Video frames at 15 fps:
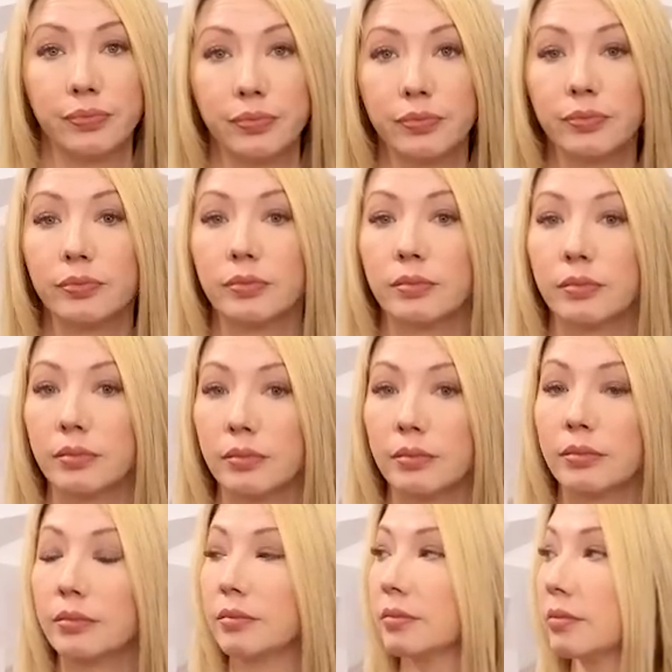
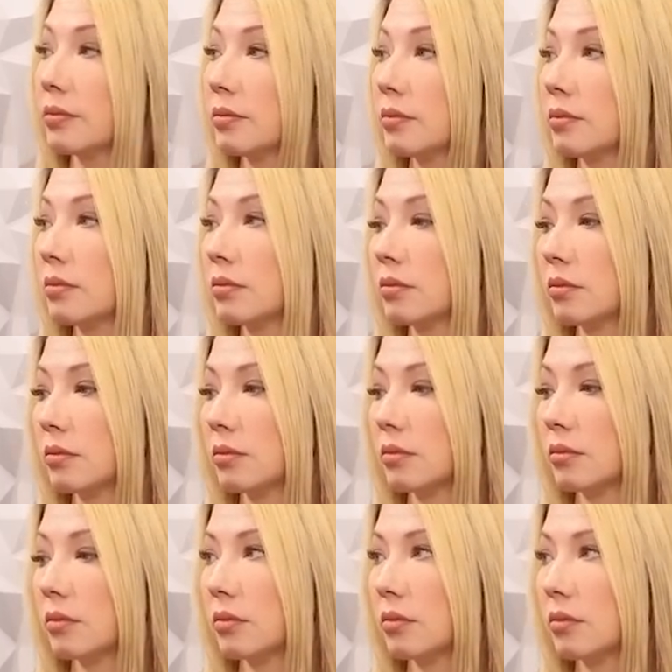
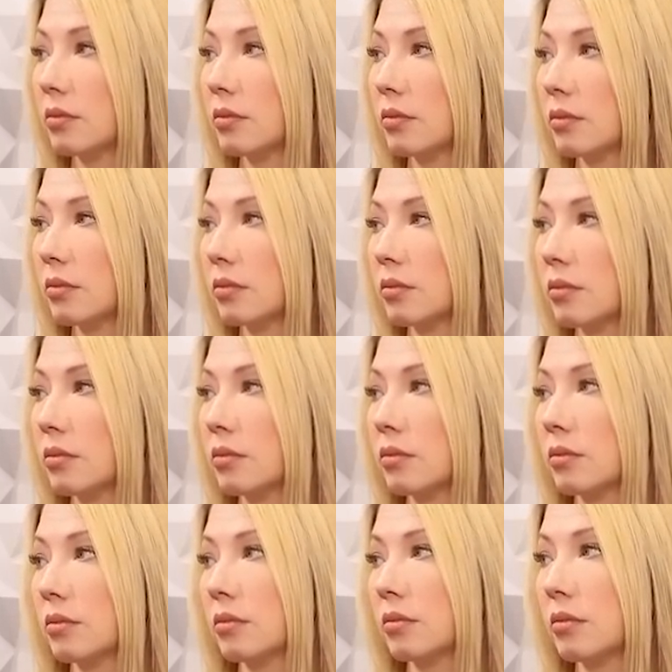
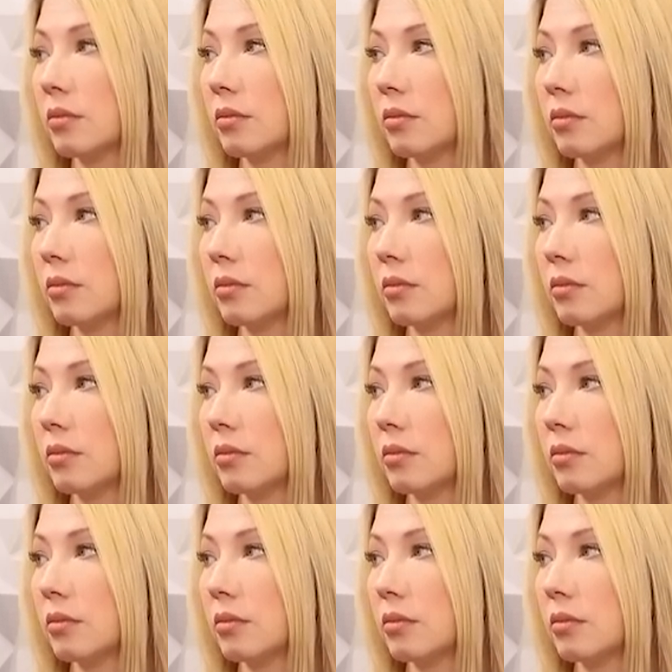[no speech]